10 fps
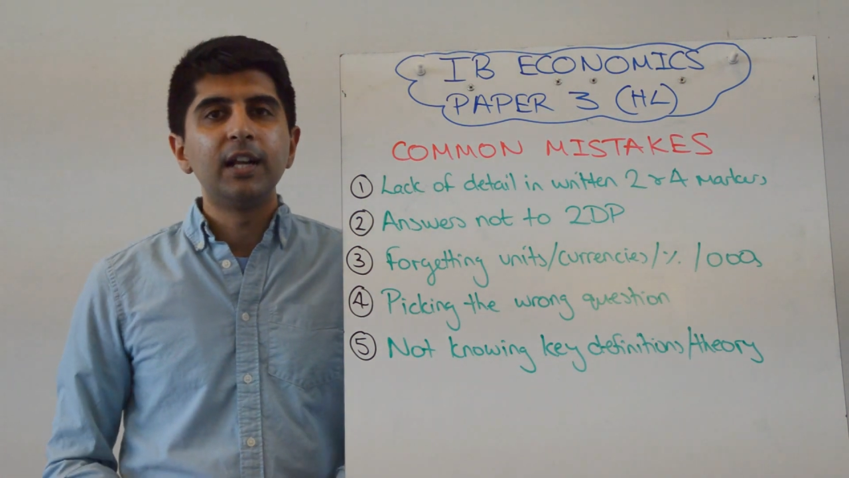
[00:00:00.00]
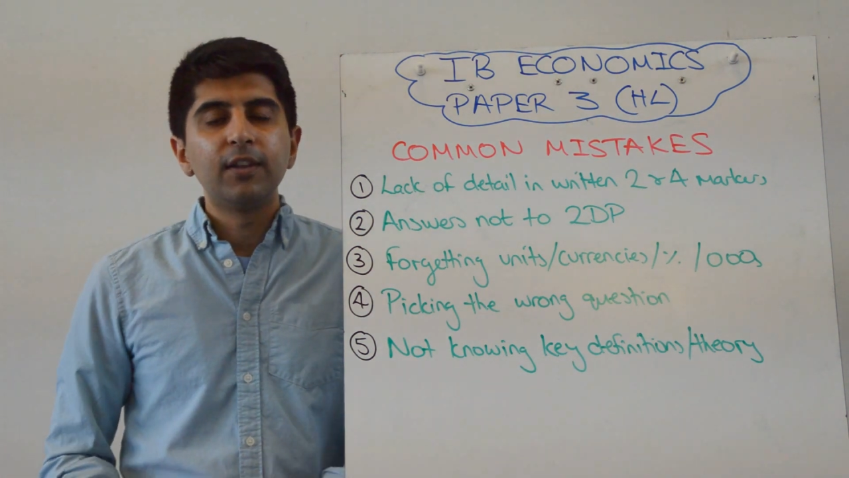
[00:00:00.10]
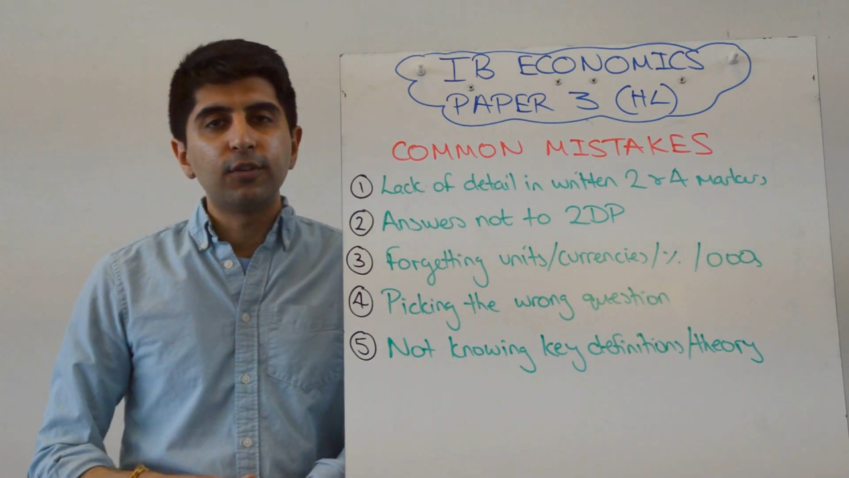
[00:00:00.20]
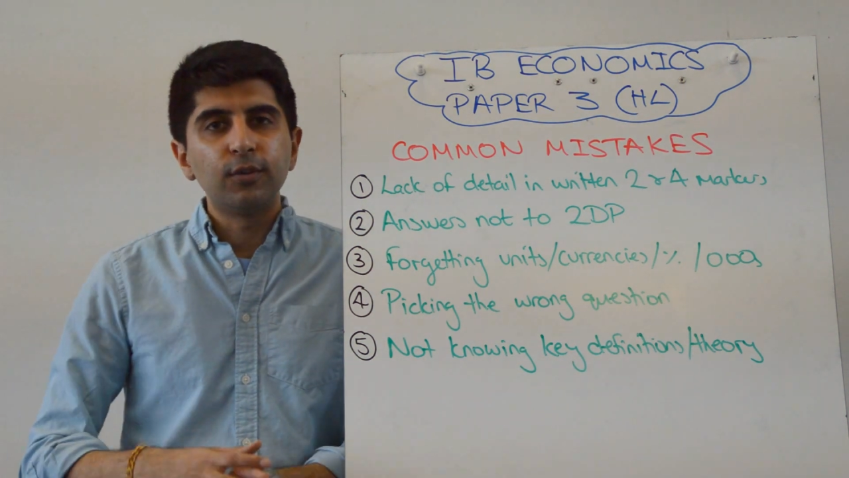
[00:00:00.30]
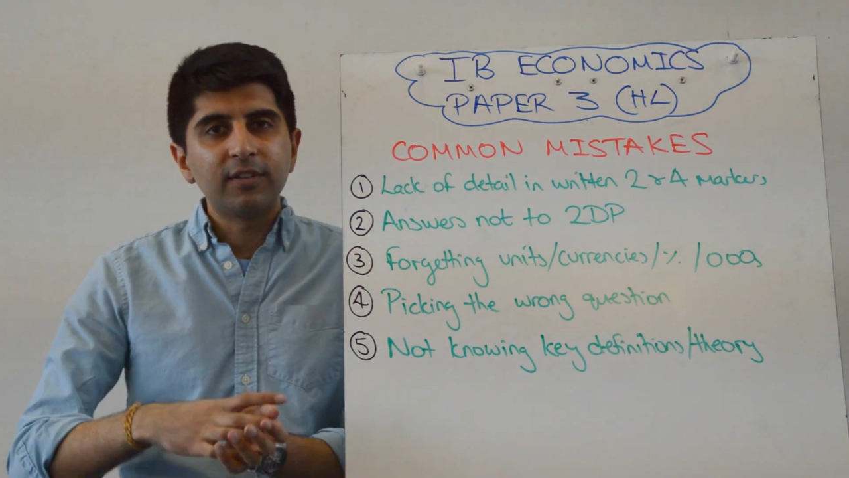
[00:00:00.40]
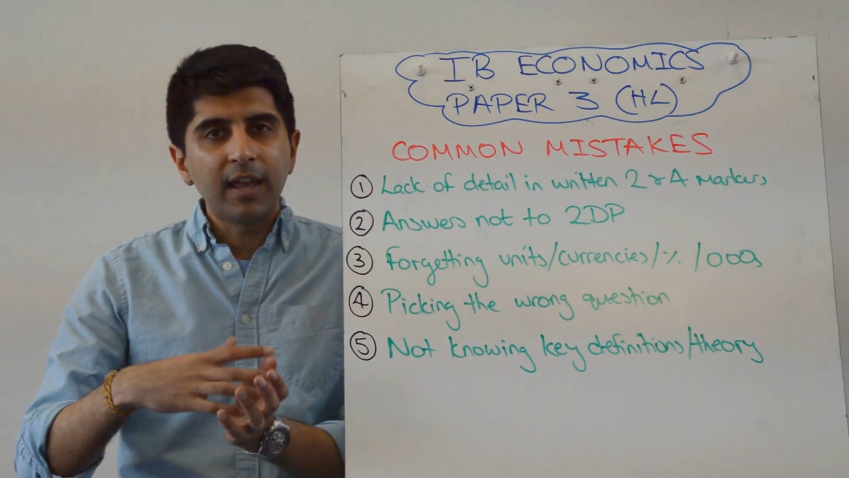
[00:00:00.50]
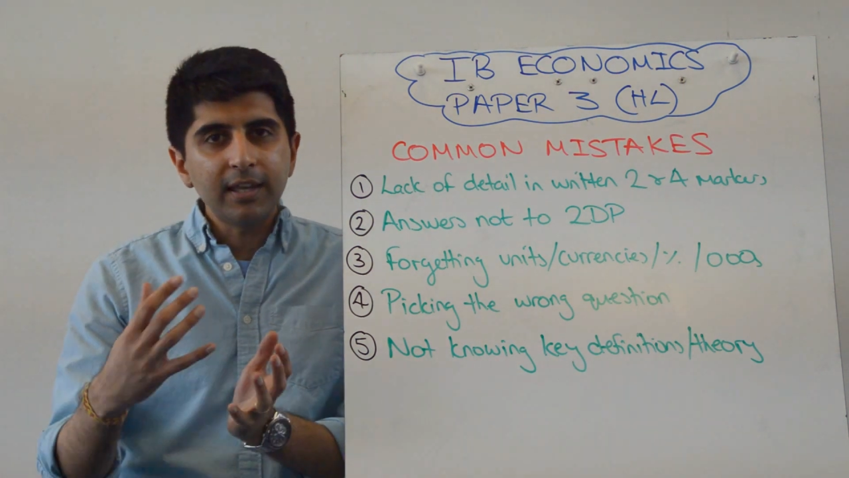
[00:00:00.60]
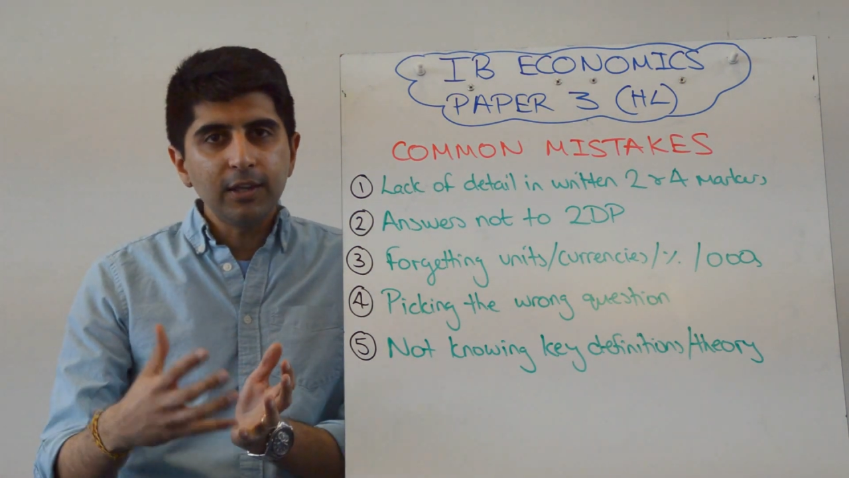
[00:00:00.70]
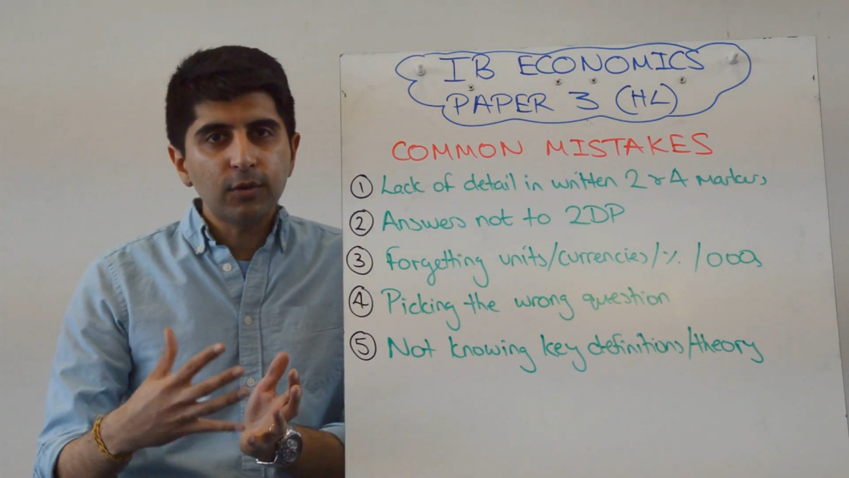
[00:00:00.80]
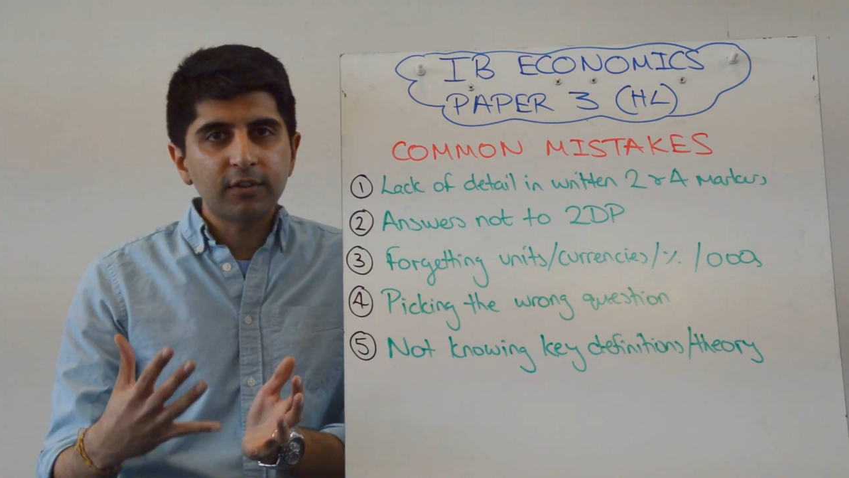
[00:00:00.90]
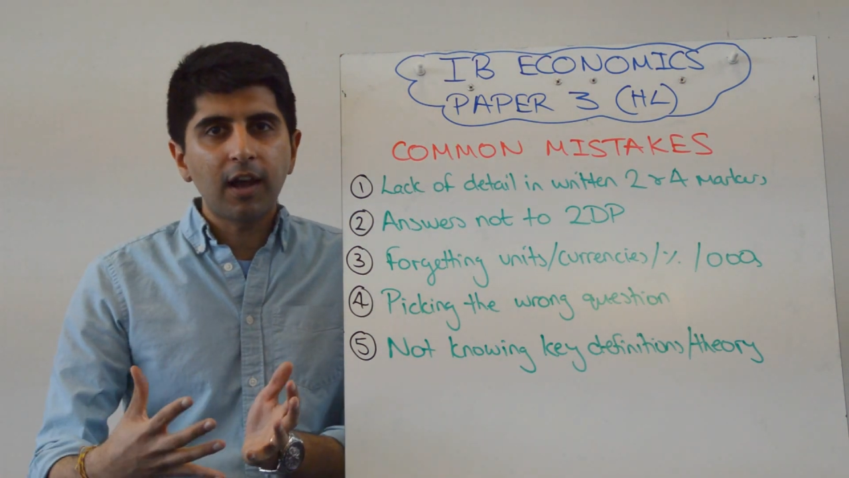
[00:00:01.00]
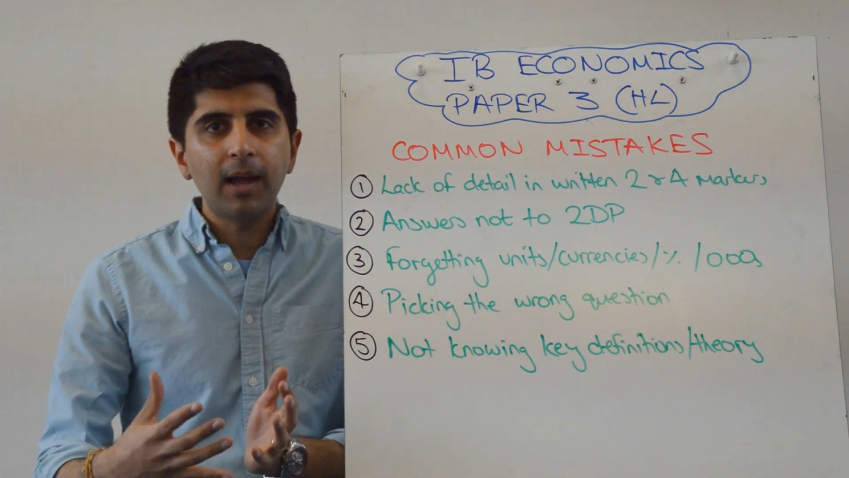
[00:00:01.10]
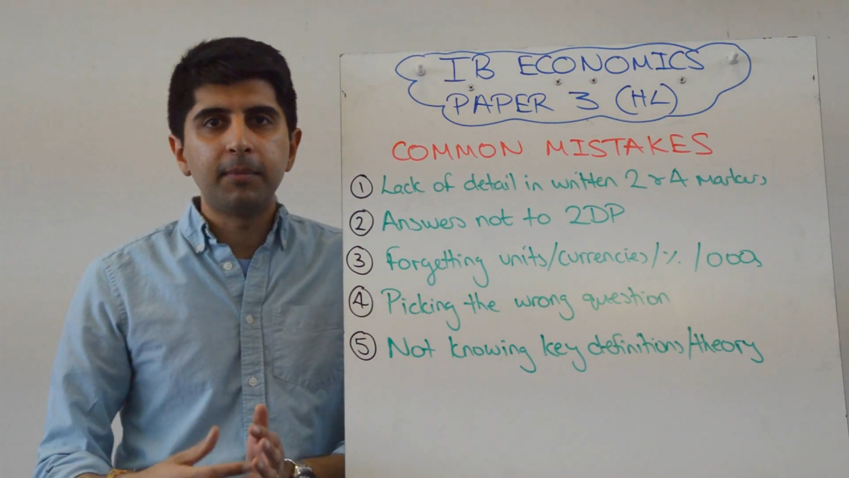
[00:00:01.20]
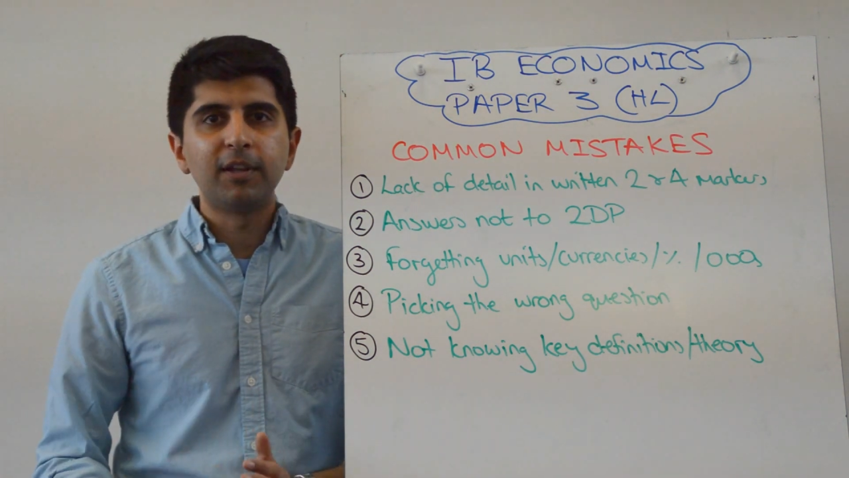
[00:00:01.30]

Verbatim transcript: So taking your time in